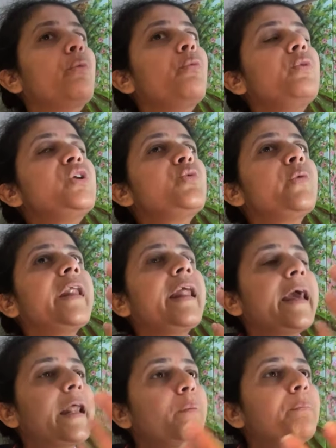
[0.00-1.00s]
which will
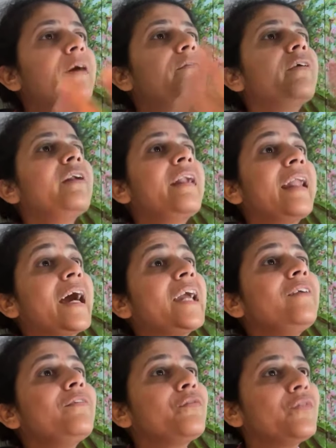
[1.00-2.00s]
help our
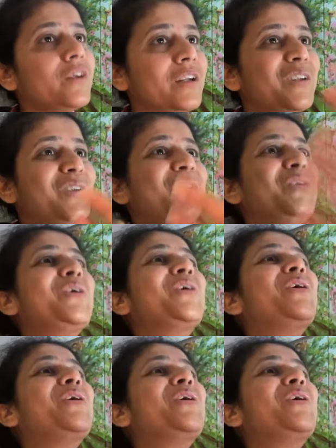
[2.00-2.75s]
life to,